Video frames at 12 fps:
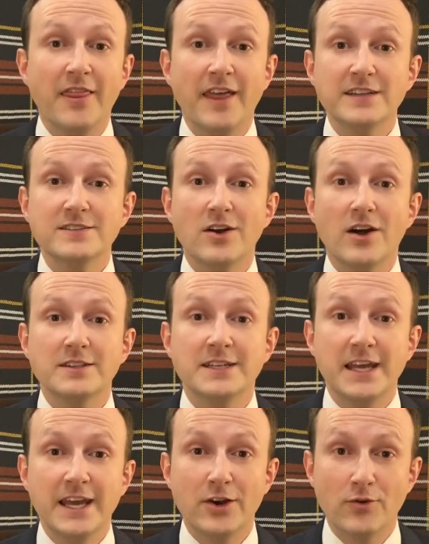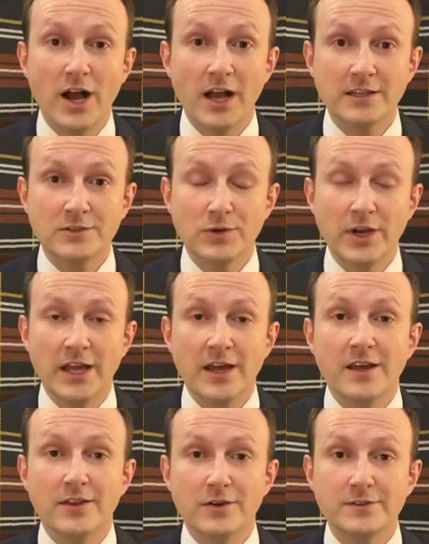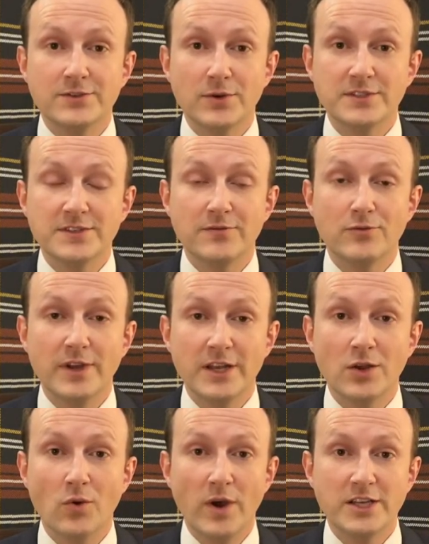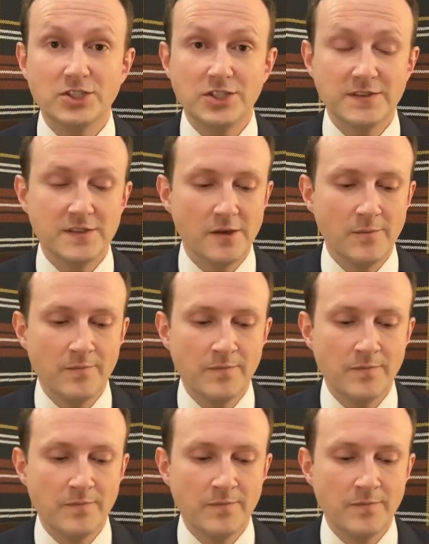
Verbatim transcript: That's called an interrogatory, those sorts of written questions.